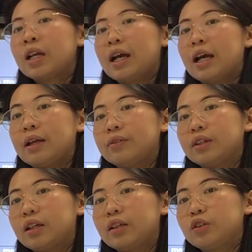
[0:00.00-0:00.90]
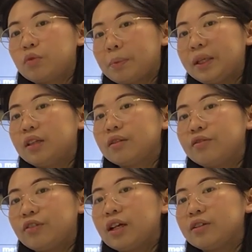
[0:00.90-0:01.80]
and the European
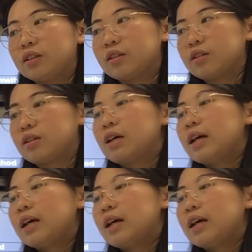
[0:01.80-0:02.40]
funders.